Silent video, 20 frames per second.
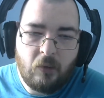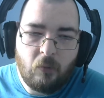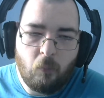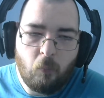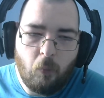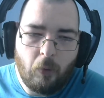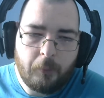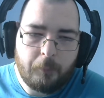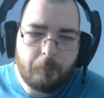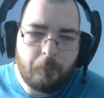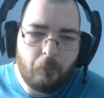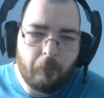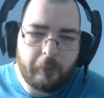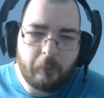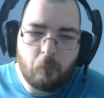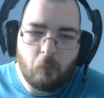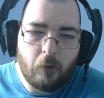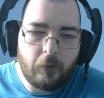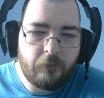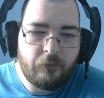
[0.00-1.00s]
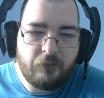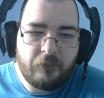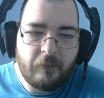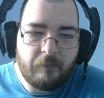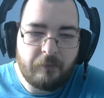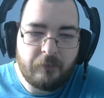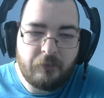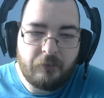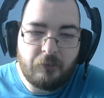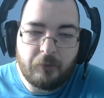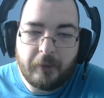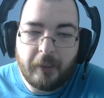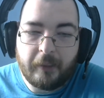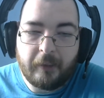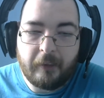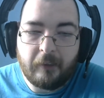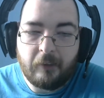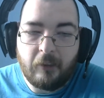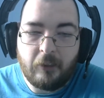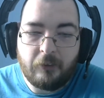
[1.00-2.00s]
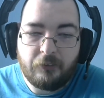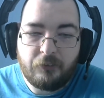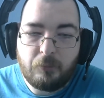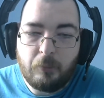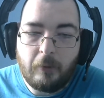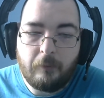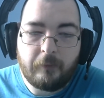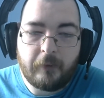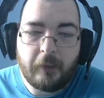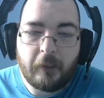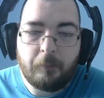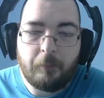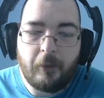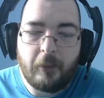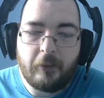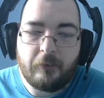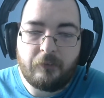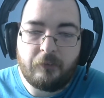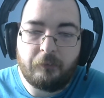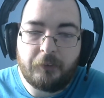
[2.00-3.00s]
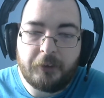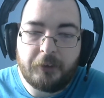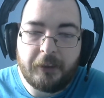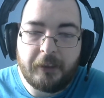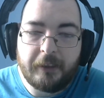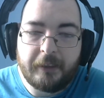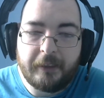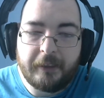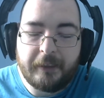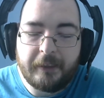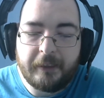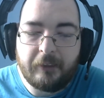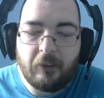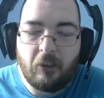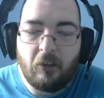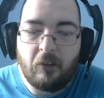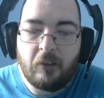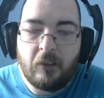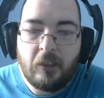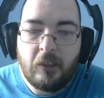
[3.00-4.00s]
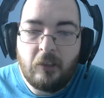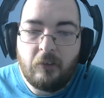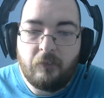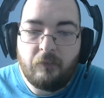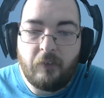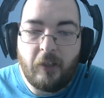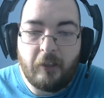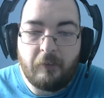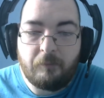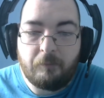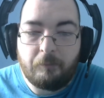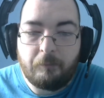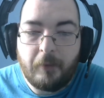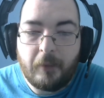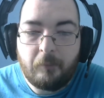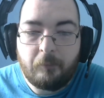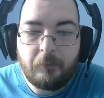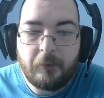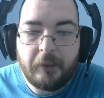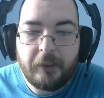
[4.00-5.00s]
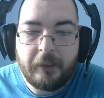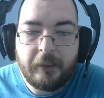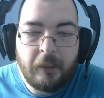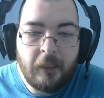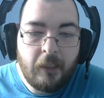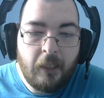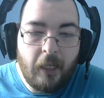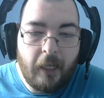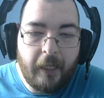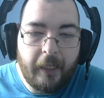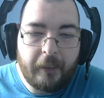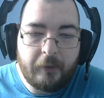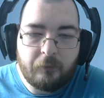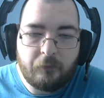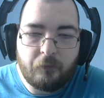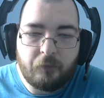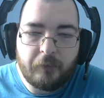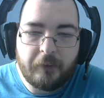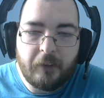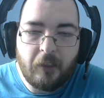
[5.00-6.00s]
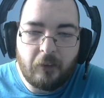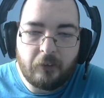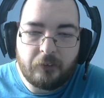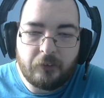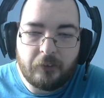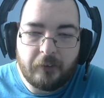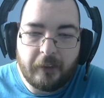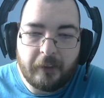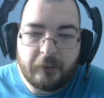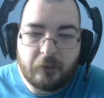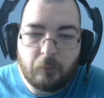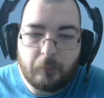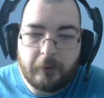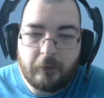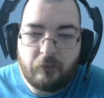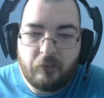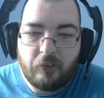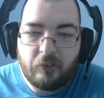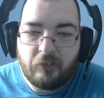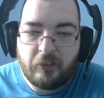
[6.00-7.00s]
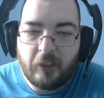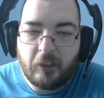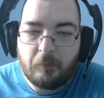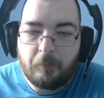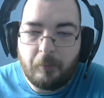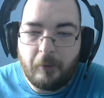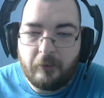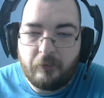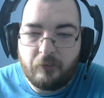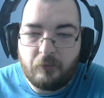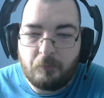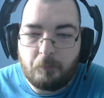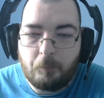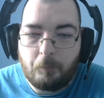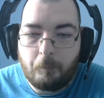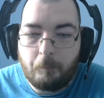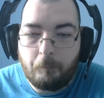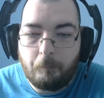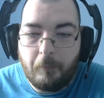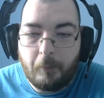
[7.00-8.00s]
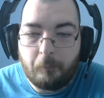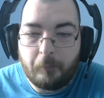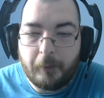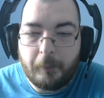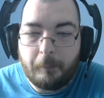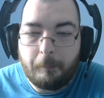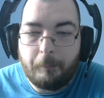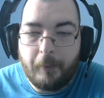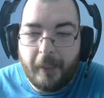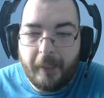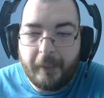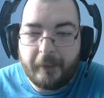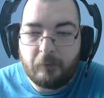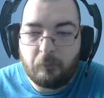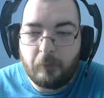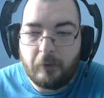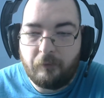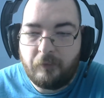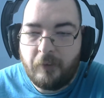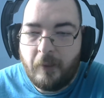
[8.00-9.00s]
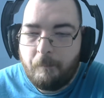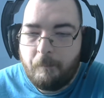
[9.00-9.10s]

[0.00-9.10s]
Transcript: 1.172 gigahertz, 12 gigabytes of GDDR5 memory, and 326 gigabytes of memory bandwidth.